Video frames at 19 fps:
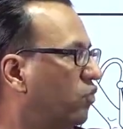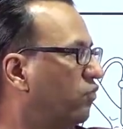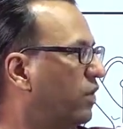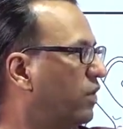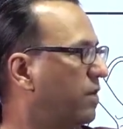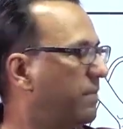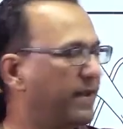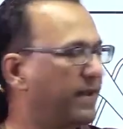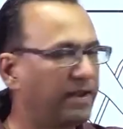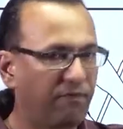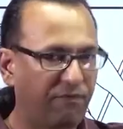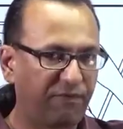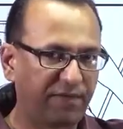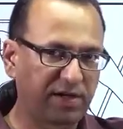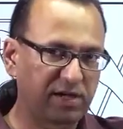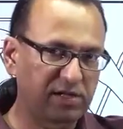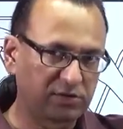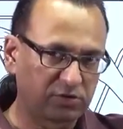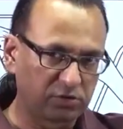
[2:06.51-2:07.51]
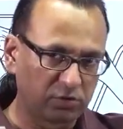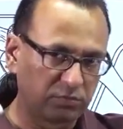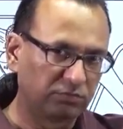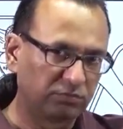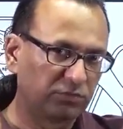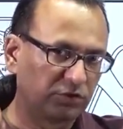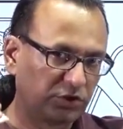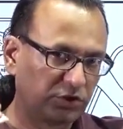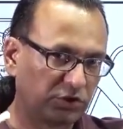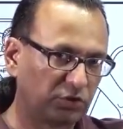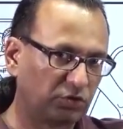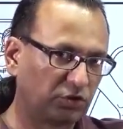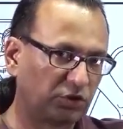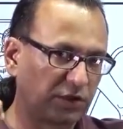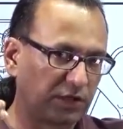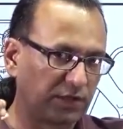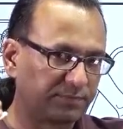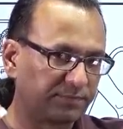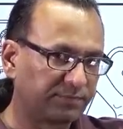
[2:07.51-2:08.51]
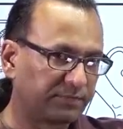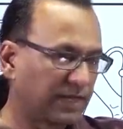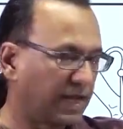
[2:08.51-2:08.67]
will be difficult to suture,